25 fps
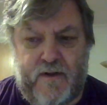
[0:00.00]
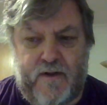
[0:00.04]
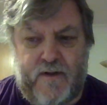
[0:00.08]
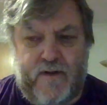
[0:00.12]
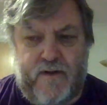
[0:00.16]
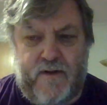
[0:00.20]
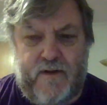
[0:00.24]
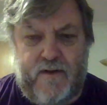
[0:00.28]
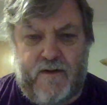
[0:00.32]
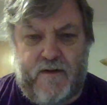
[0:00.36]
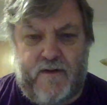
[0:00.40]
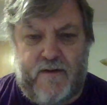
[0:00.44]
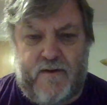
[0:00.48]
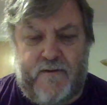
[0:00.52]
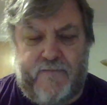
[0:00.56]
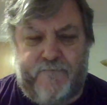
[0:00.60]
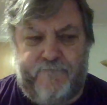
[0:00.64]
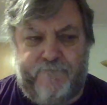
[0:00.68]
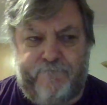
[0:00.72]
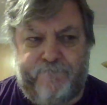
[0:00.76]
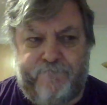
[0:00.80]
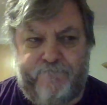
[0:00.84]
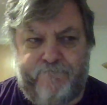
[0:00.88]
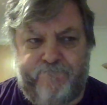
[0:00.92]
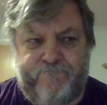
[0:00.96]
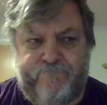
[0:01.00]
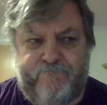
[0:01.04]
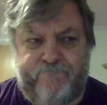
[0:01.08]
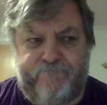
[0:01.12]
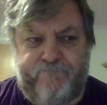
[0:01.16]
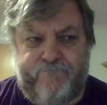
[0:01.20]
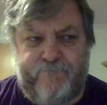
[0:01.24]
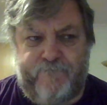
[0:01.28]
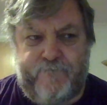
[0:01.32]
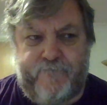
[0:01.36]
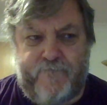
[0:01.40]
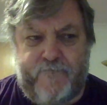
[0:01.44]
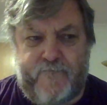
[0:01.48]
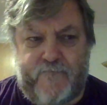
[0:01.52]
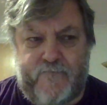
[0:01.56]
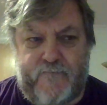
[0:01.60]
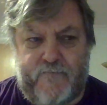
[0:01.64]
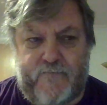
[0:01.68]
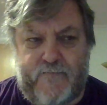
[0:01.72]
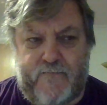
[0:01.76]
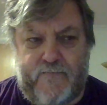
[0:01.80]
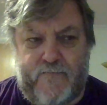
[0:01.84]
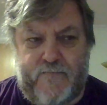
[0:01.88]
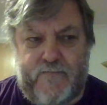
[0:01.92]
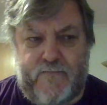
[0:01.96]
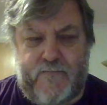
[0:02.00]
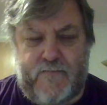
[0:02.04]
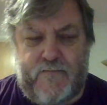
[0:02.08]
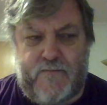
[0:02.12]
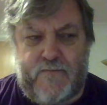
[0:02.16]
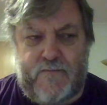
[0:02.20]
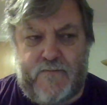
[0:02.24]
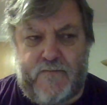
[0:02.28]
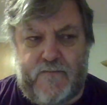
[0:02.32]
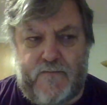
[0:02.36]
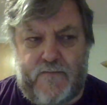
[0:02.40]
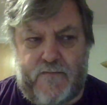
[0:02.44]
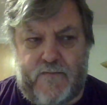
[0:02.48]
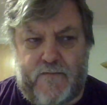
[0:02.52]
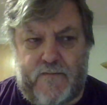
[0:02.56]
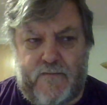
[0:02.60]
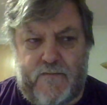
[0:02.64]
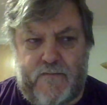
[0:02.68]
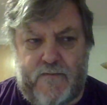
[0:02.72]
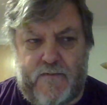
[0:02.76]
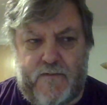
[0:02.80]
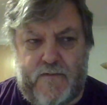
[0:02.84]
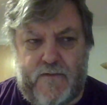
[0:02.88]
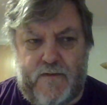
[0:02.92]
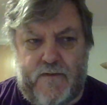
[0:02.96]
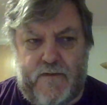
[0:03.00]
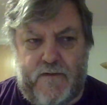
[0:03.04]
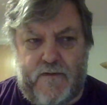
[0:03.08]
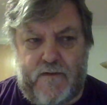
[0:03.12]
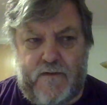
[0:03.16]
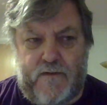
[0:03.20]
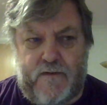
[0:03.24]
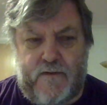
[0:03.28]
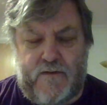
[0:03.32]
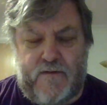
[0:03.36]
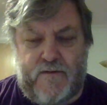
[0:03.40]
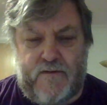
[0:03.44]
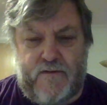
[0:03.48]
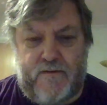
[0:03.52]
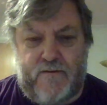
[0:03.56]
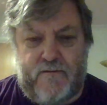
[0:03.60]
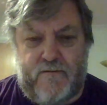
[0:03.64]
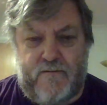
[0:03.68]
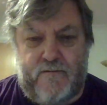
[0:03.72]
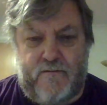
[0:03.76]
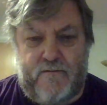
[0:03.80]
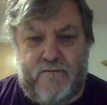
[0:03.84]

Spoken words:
(silence)